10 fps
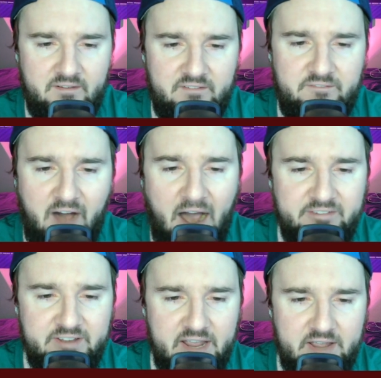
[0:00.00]

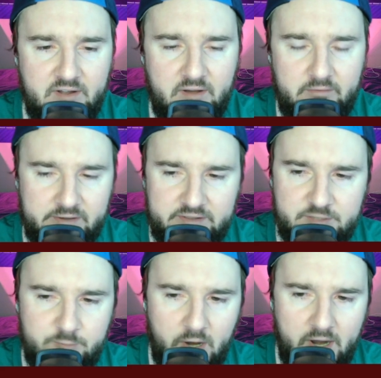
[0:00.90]
5-8 covering the
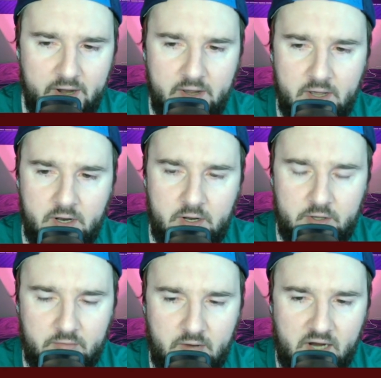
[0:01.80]
spread.
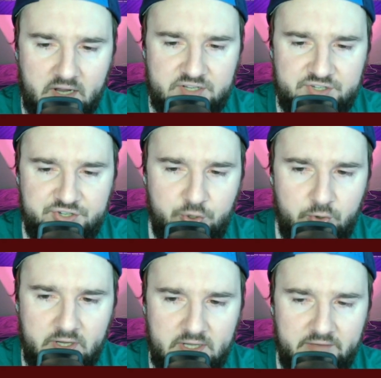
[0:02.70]
The Rockets
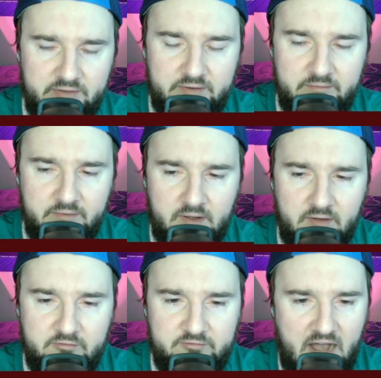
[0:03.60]
2-11,
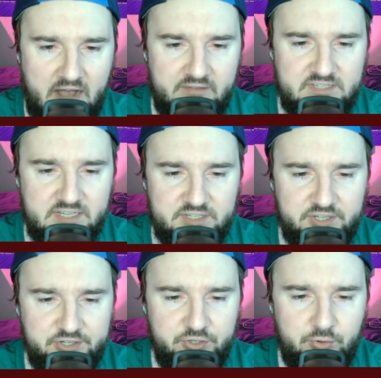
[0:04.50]

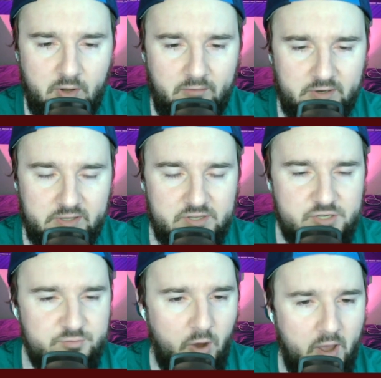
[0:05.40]
5-6-2 covering the
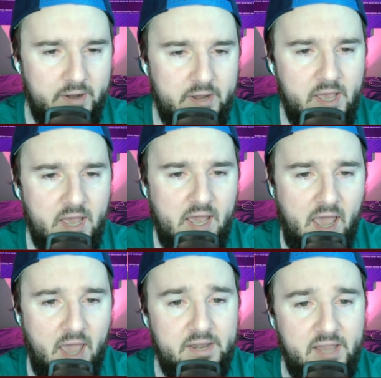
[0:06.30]
spread.
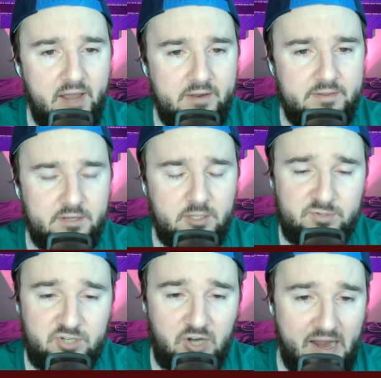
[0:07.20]
Head-to-head, the
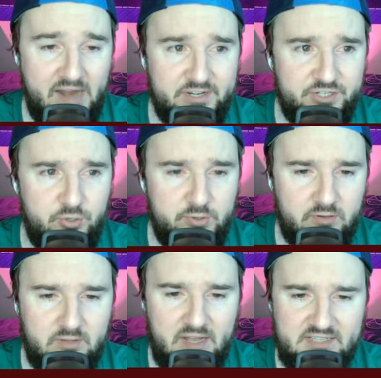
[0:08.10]
Clippers are 8-2 in
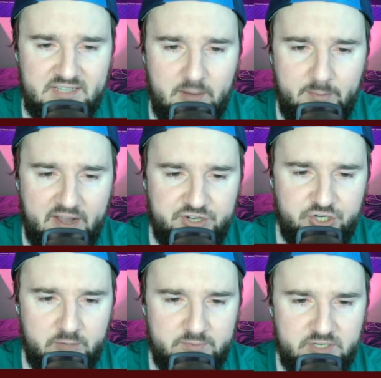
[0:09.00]
their last 10
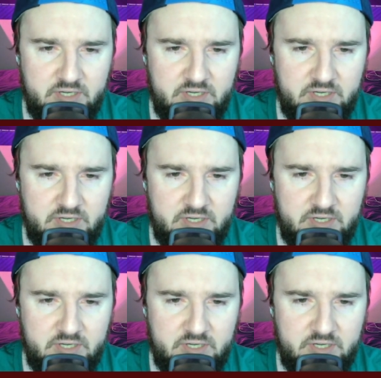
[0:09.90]
matchups.